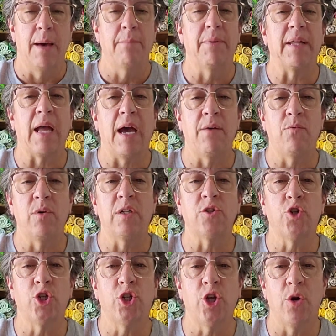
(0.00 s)
but I will
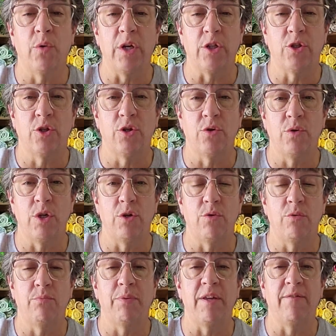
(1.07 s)
show it to
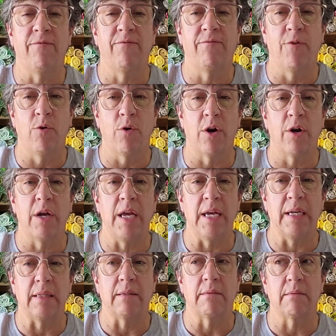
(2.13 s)
you before
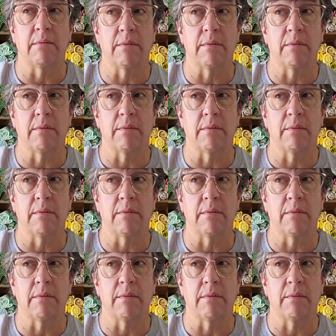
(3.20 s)
it